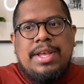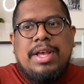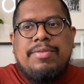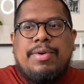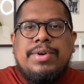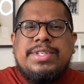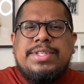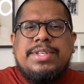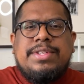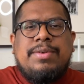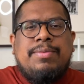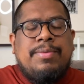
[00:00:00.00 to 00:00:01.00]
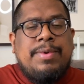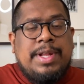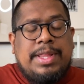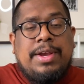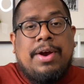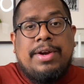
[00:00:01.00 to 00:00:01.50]
Of course, this is a
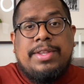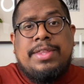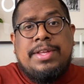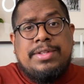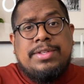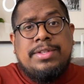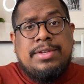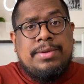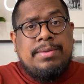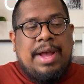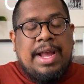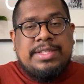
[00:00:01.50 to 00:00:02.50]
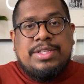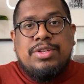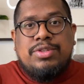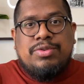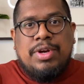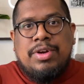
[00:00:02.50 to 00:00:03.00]
really hard thing to do. I still
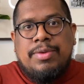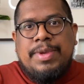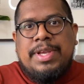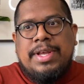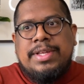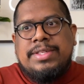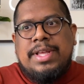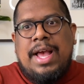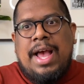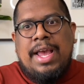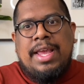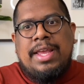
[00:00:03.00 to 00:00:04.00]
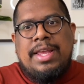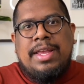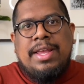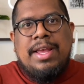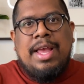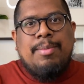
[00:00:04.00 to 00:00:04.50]
struggle because I
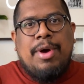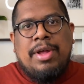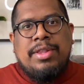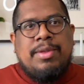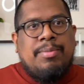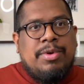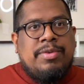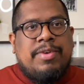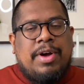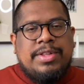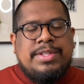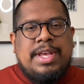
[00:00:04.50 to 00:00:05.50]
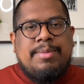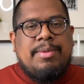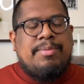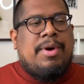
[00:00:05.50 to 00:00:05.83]
am on the move all the time. I'm